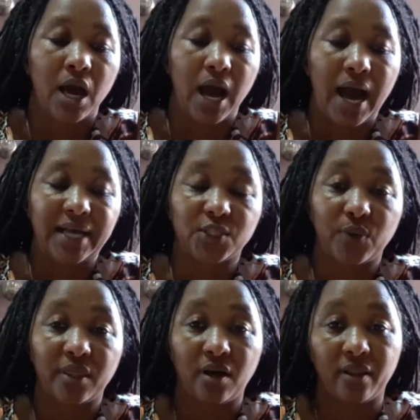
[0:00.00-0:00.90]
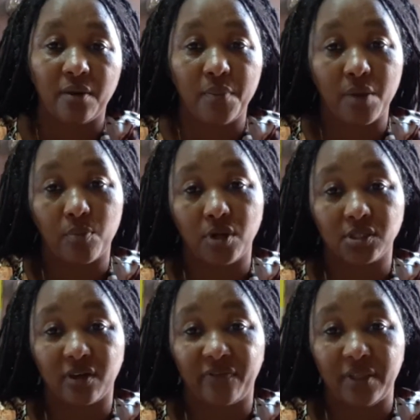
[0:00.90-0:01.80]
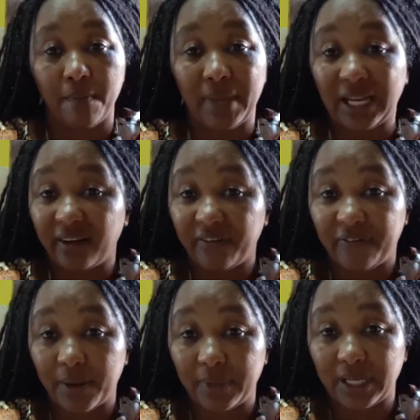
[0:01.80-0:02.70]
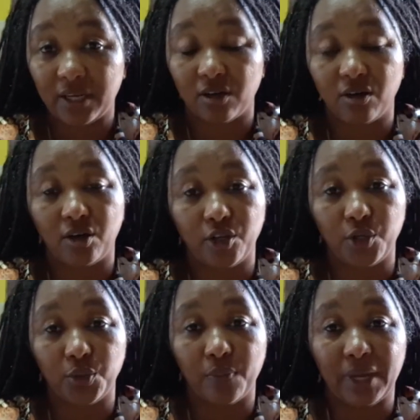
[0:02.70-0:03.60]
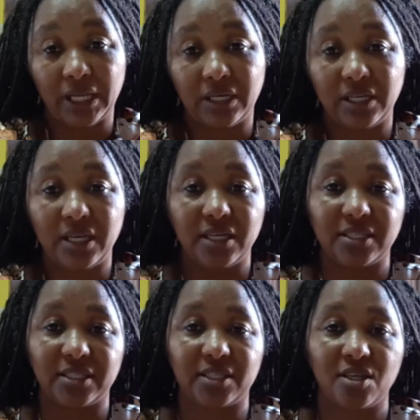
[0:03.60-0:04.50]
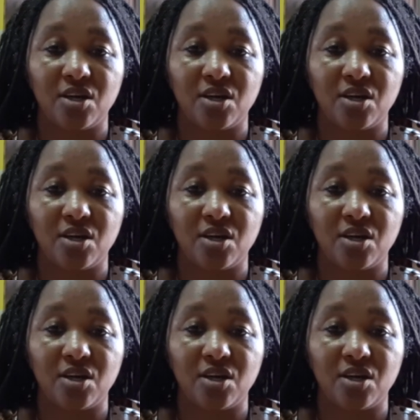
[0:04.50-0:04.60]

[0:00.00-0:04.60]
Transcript: As with other members of the melon family, the honeydew melon is